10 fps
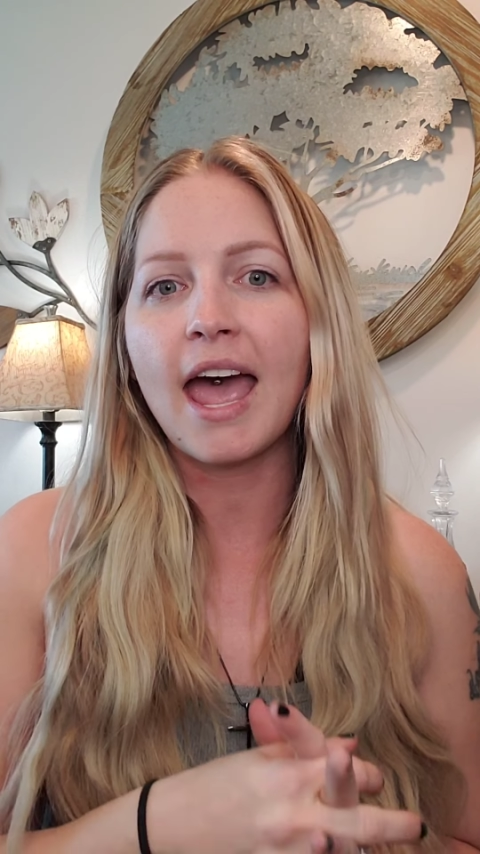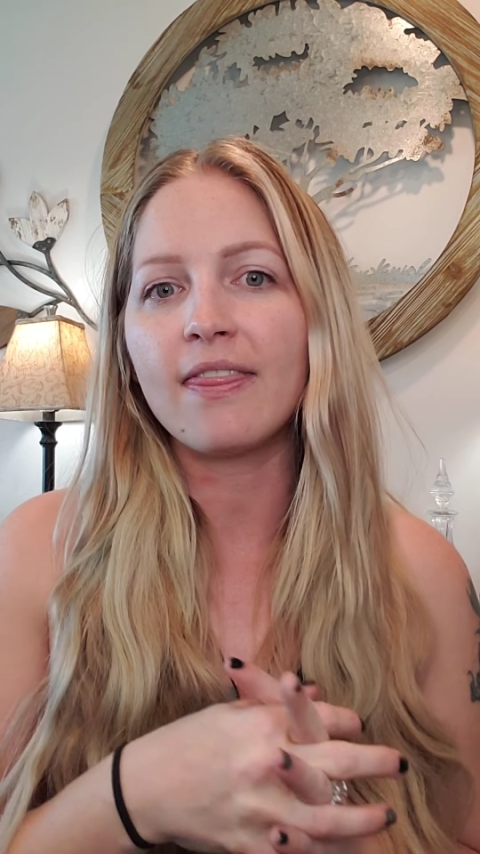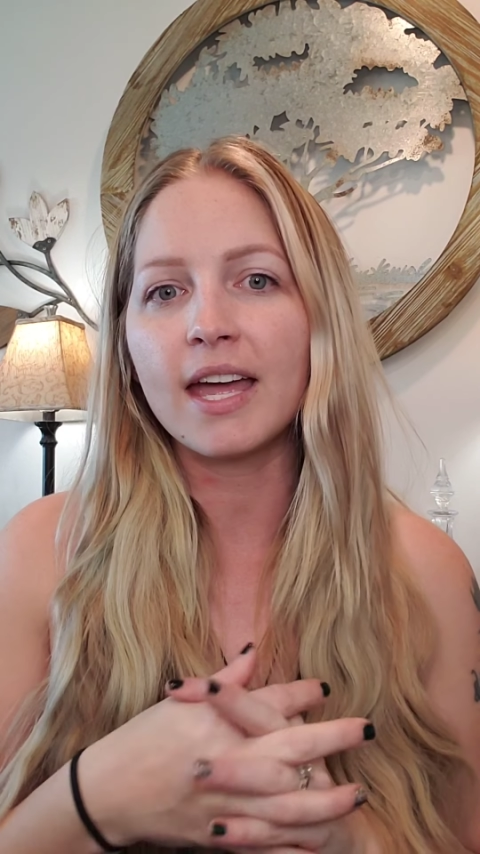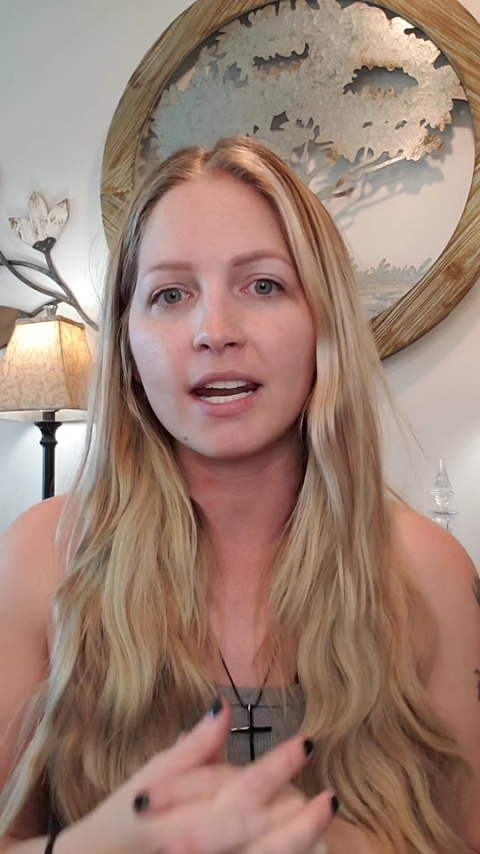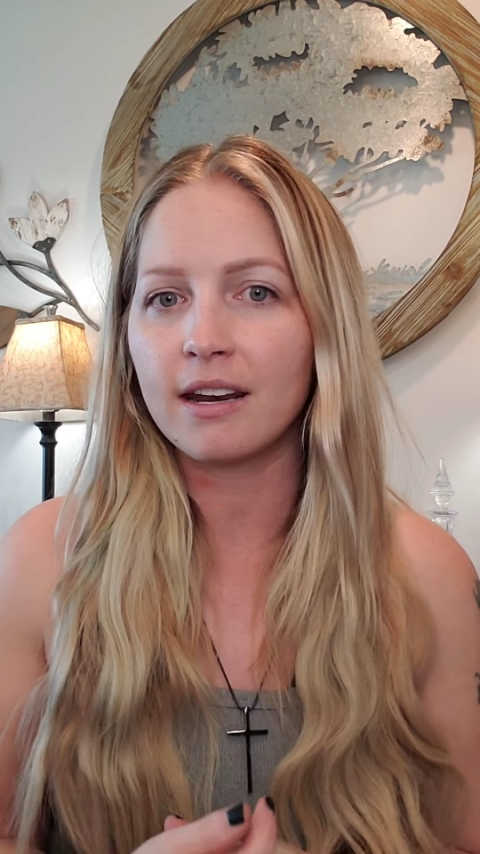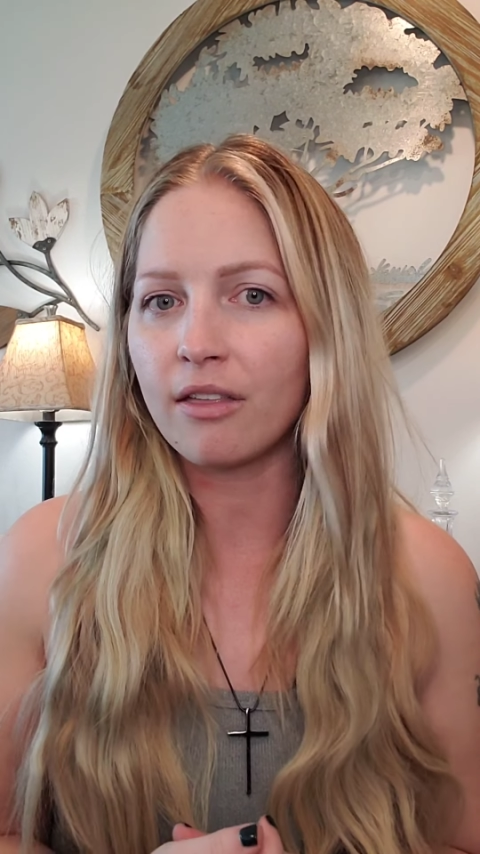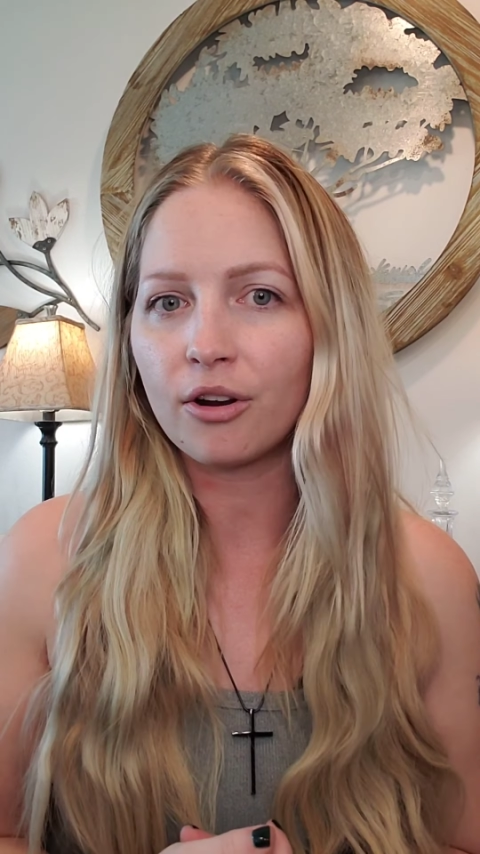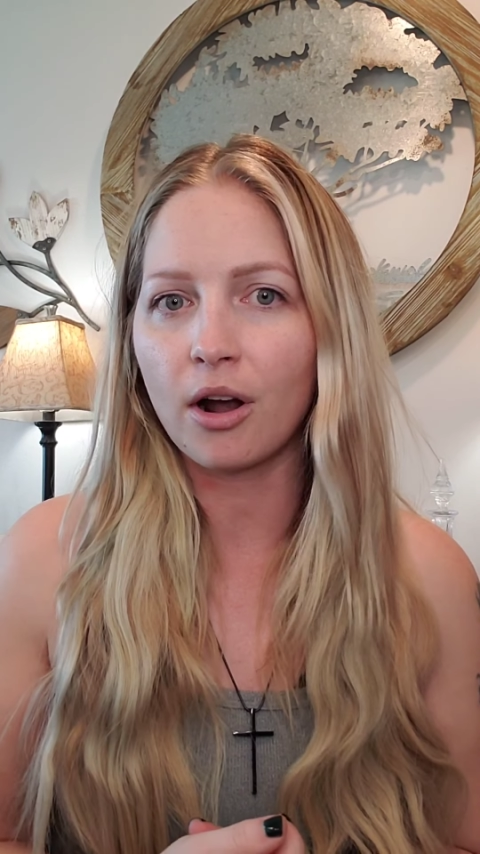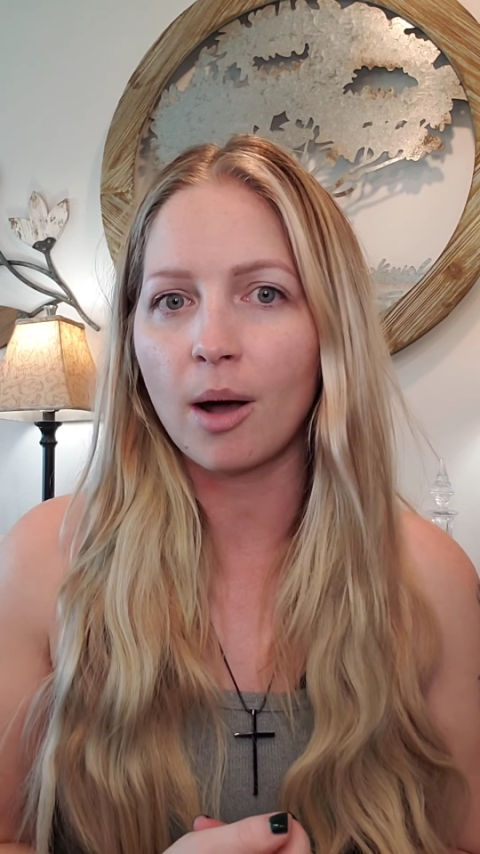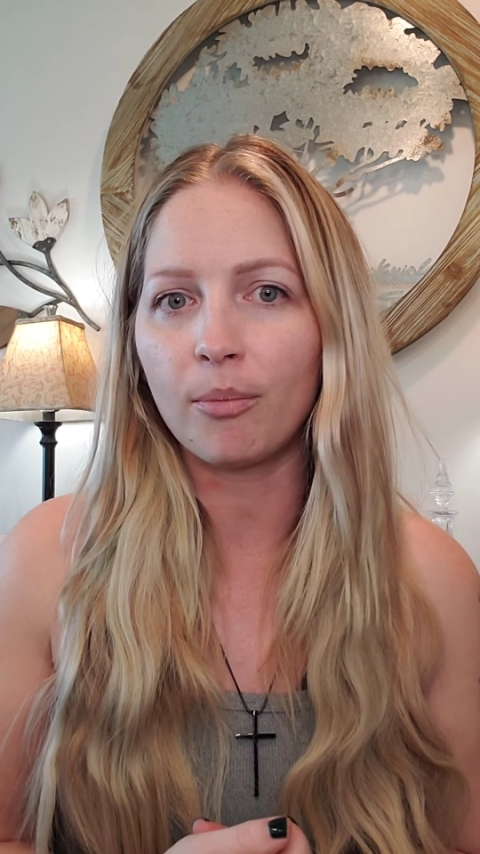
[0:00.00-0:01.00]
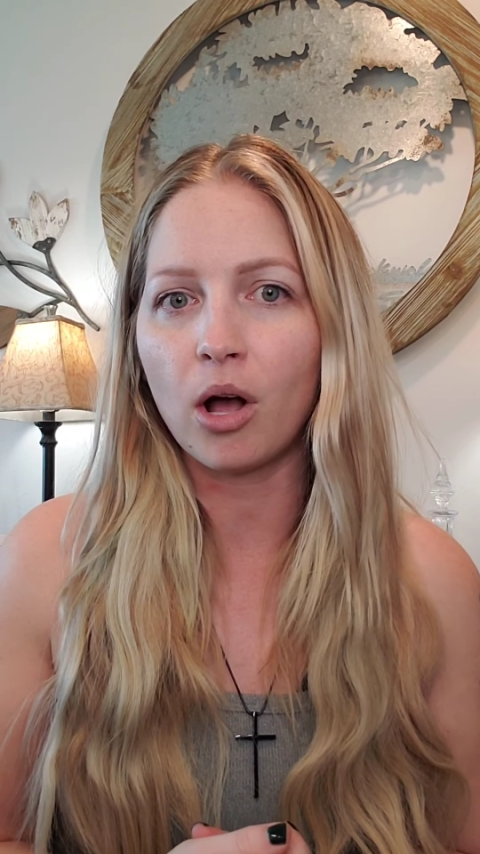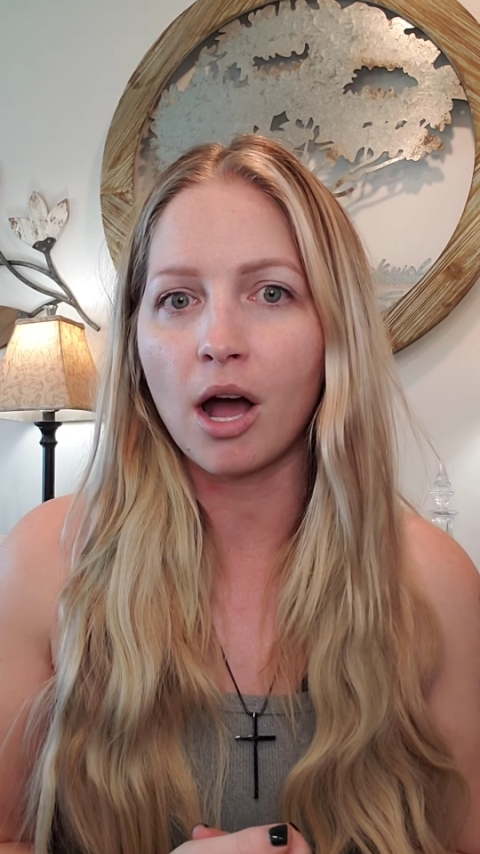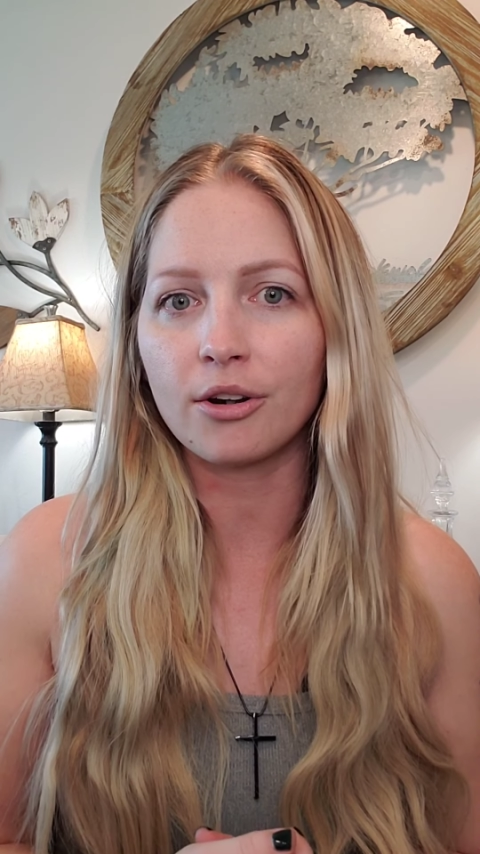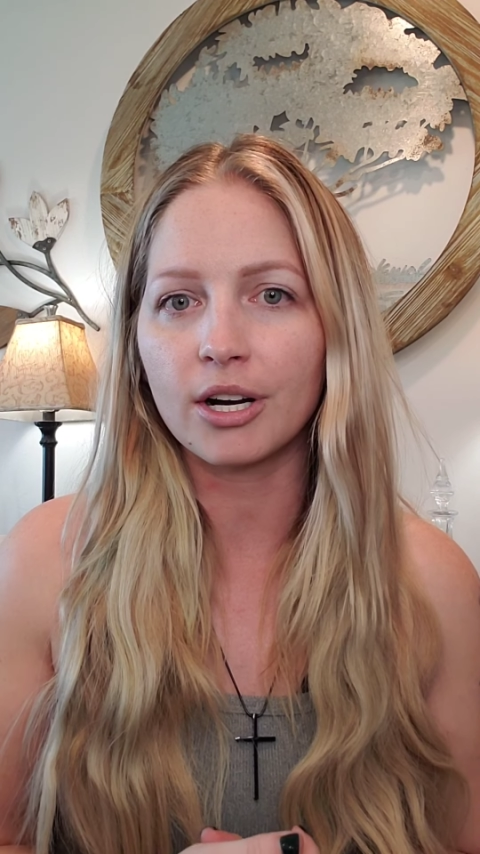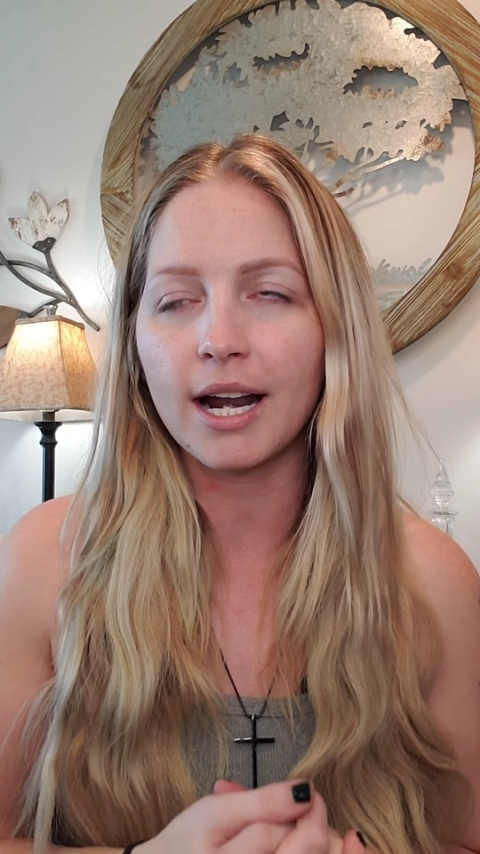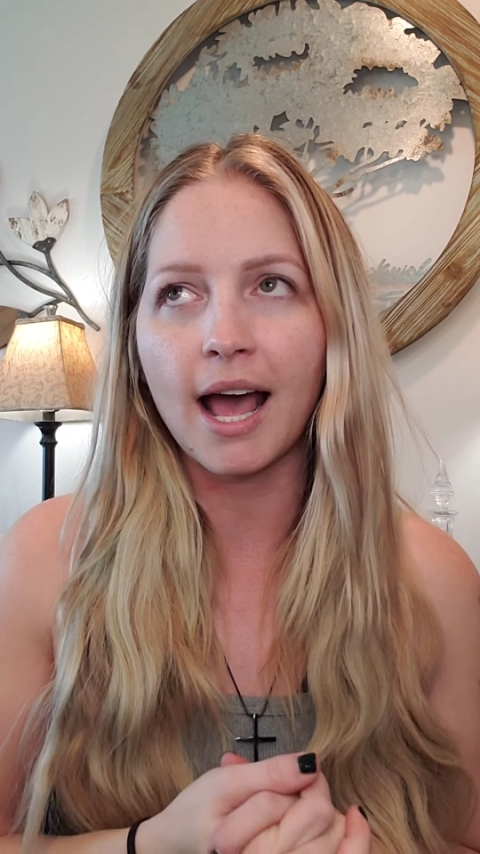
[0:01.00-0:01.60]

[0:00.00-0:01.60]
and then another couple hundred